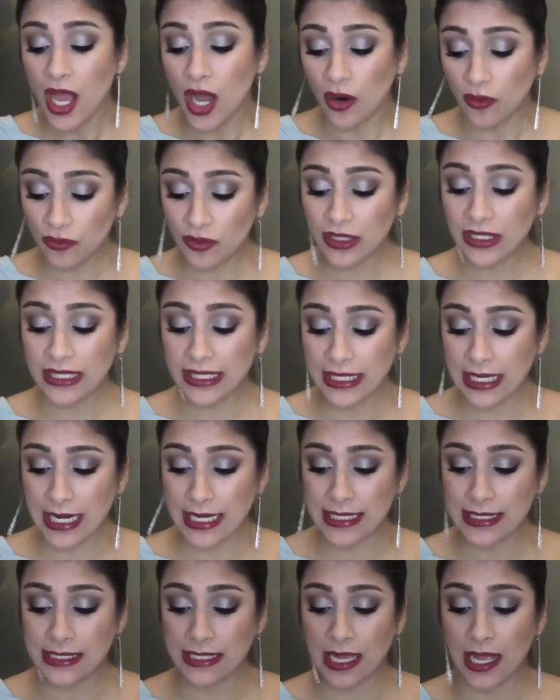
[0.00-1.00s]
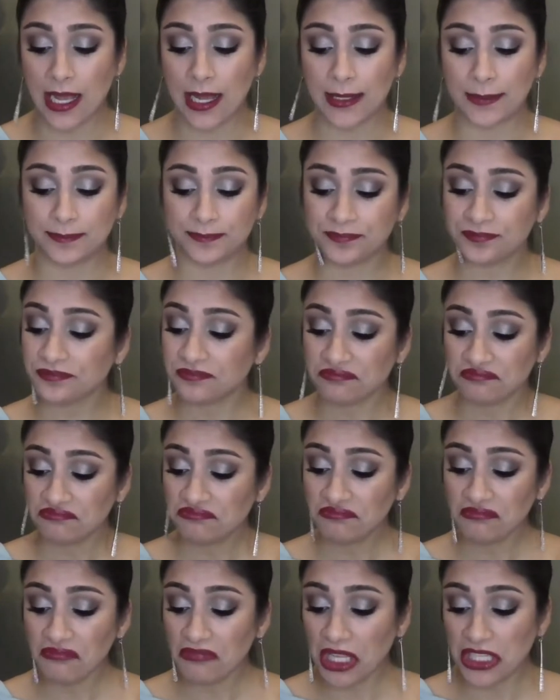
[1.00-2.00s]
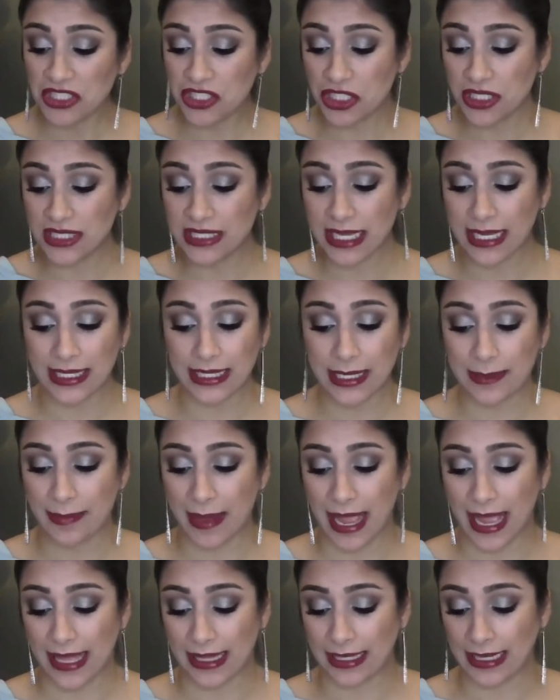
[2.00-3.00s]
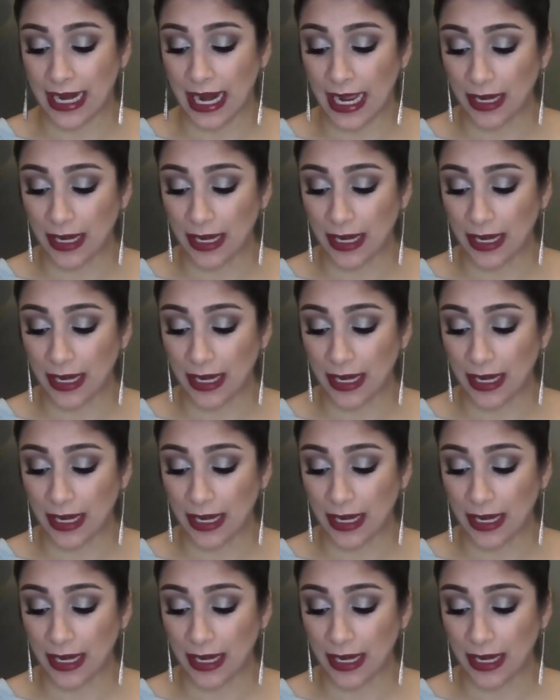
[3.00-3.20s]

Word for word: A really nice uh, just daily palette.